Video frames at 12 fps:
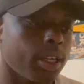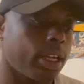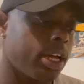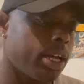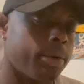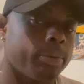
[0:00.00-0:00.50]

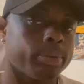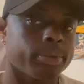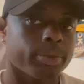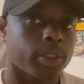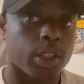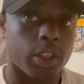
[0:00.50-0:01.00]
um,
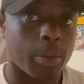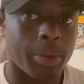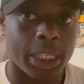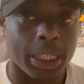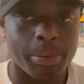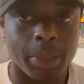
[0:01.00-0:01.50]
throwing your
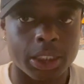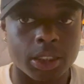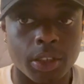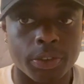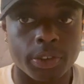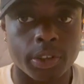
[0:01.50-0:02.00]
money in based
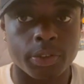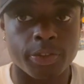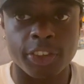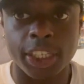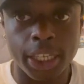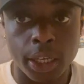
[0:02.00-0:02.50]
off of
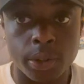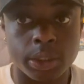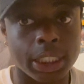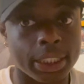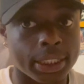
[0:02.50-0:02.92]
videos like